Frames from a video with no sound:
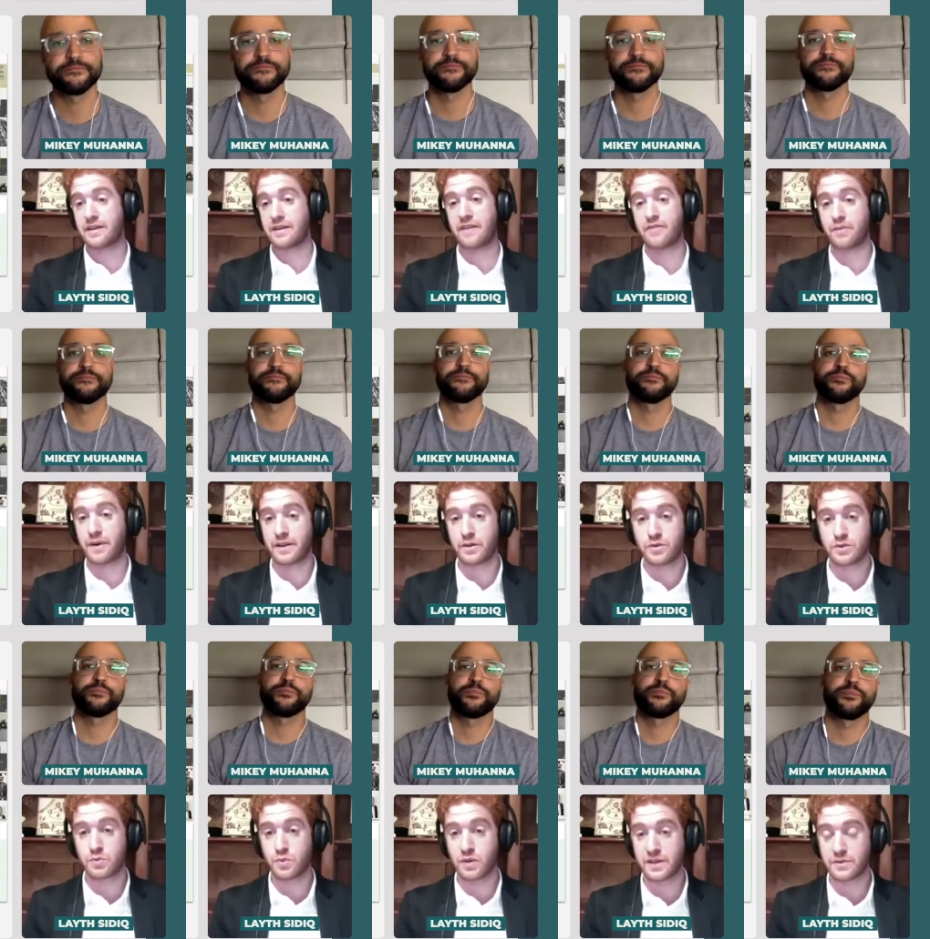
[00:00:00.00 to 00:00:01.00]
Speaker 1: Everybody who's
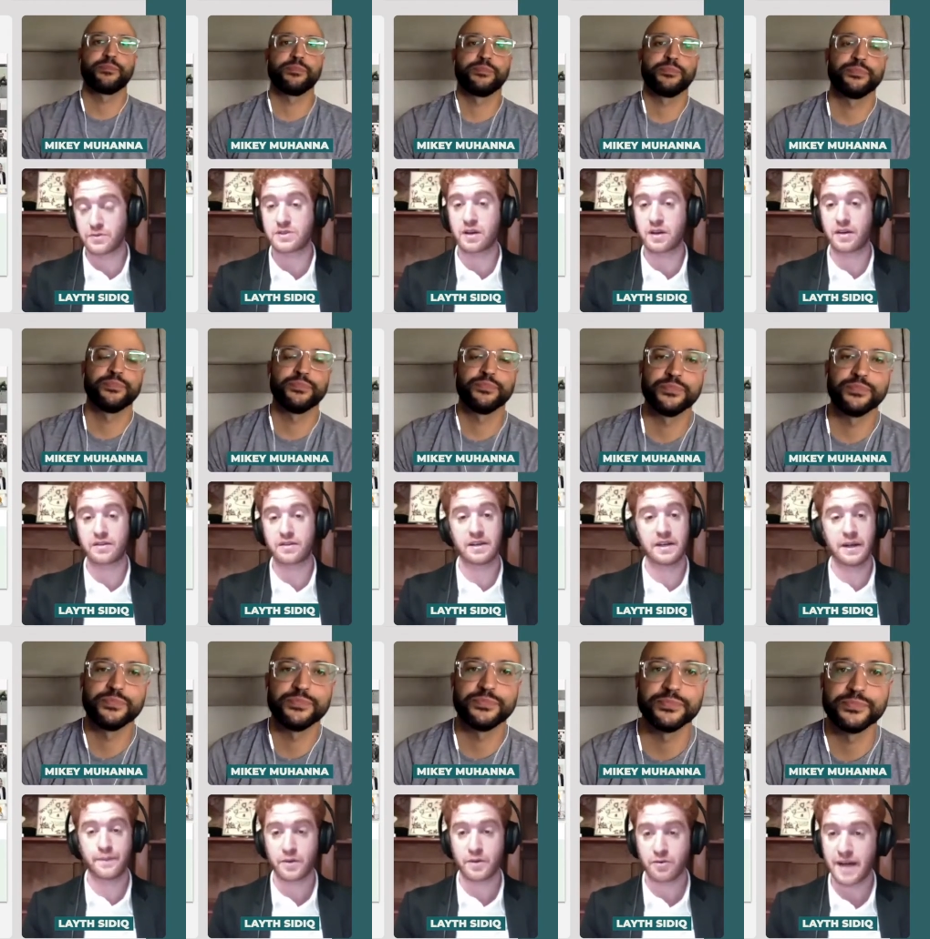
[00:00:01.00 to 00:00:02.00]
willing to start,
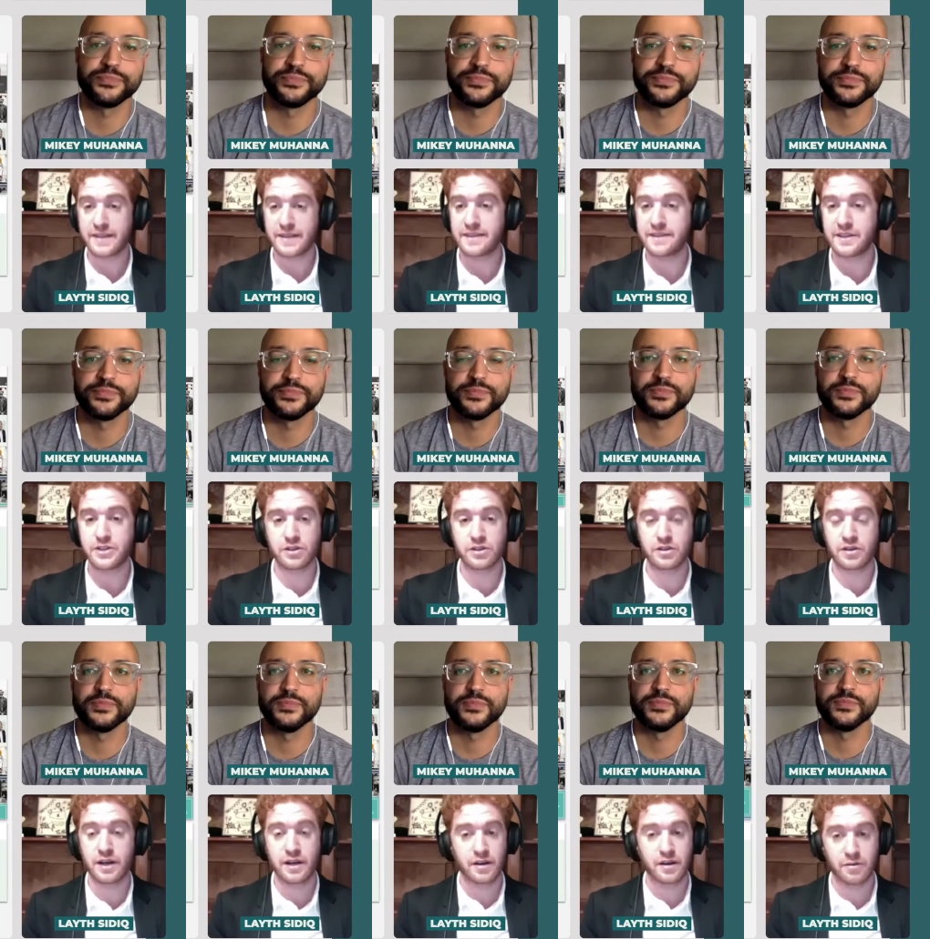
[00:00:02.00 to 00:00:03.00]
find a
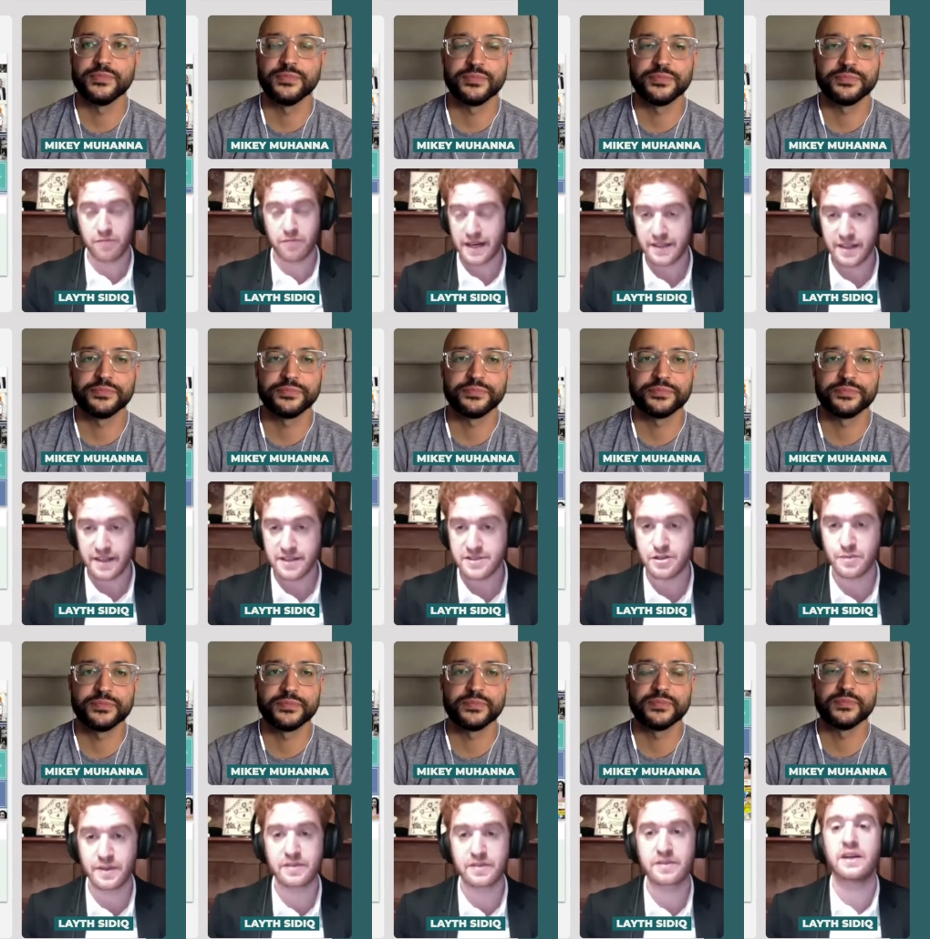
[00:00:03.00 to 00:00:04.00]
teacher, find an
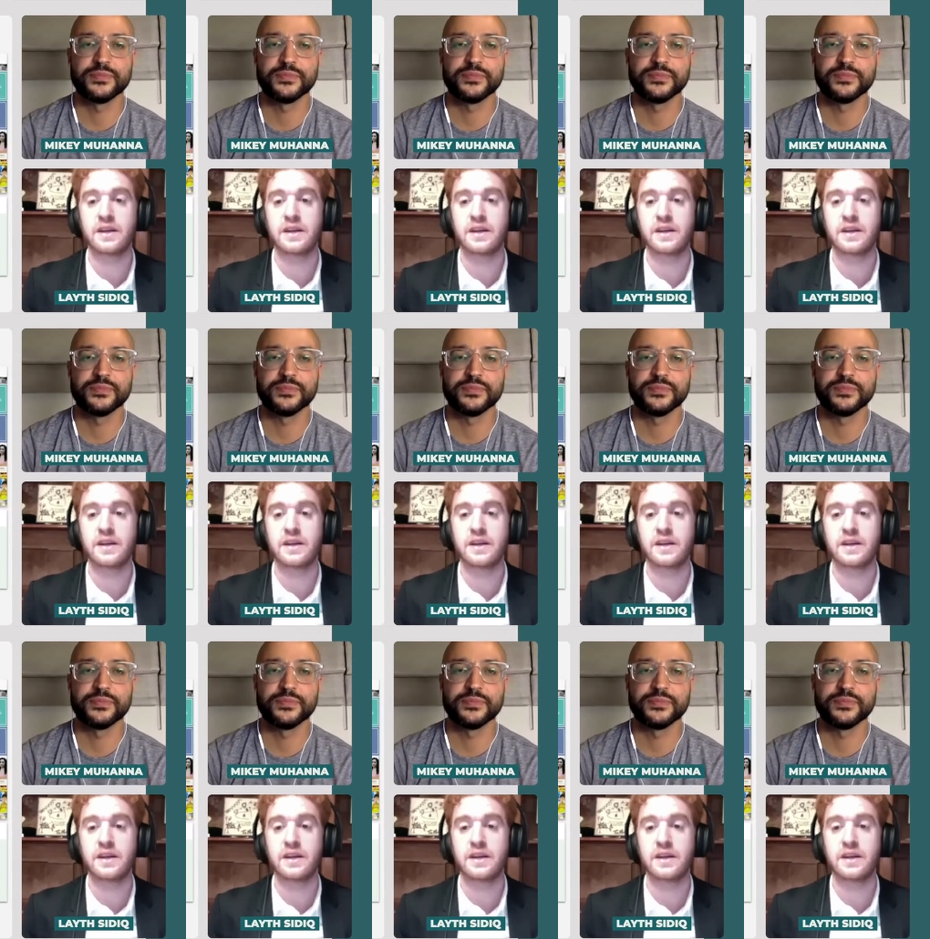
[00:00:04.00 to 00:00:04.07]
instrument,